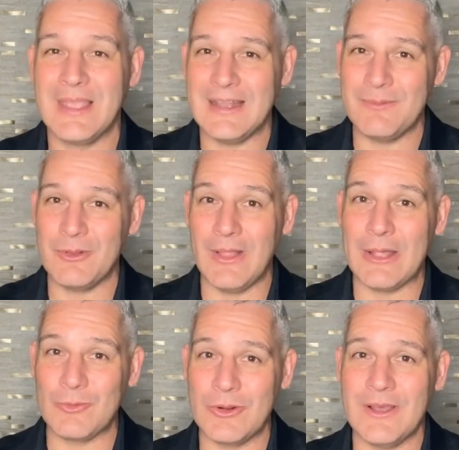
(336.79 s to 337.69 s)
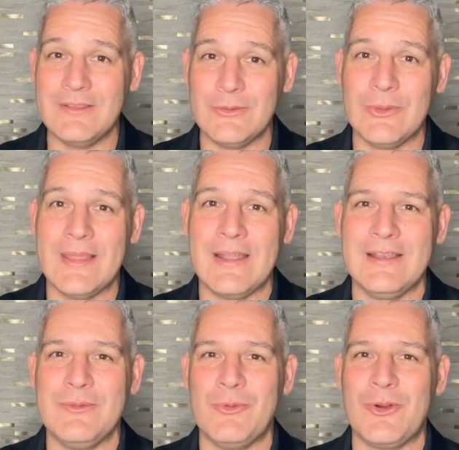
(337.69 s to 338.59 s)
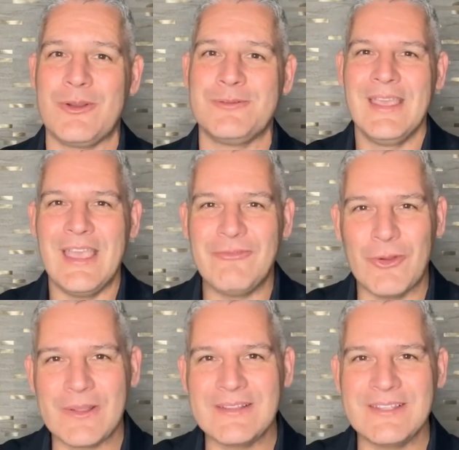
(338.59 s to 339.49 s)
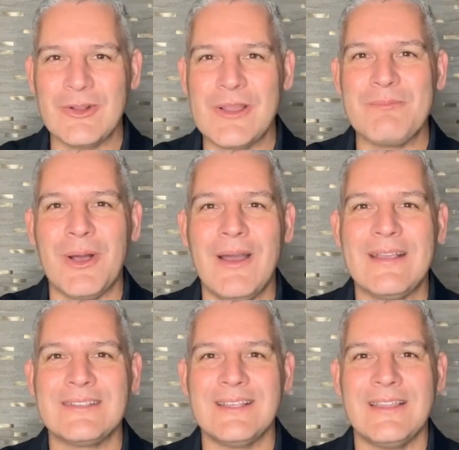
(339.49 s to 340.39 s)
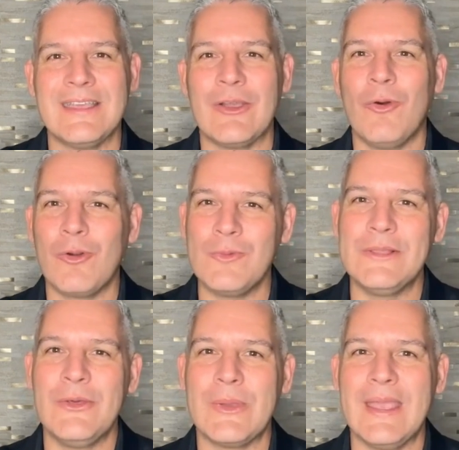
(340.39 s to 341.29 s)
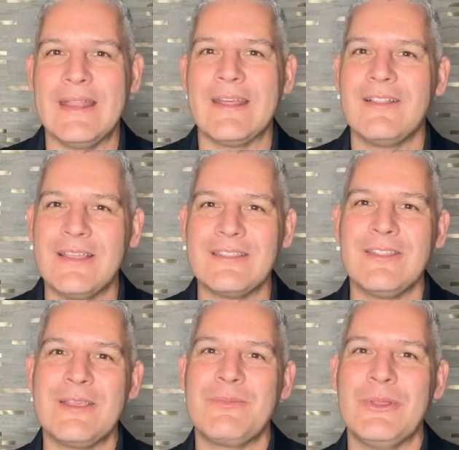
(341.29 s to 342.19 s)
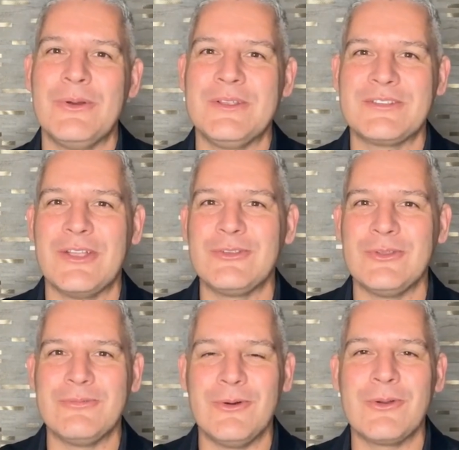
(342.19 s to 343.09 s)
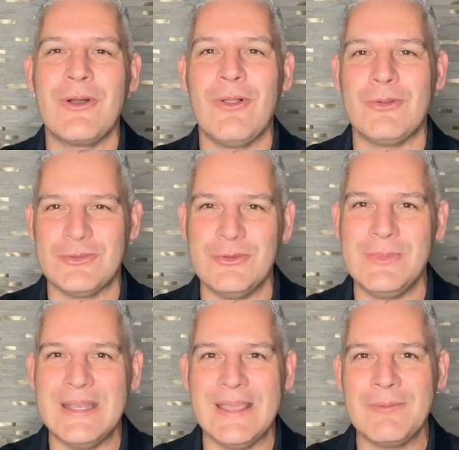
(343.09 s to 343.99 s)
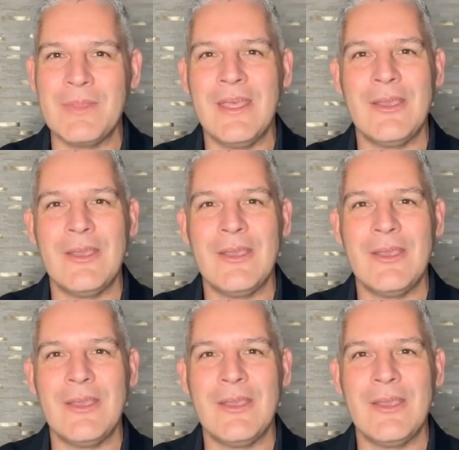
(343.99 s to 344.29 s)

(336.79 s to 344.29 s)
And I'm glad we're not doing that anymore. If you're considering buying, selling, or relocating, click the link below to schedule a phone call or Zoom meeting.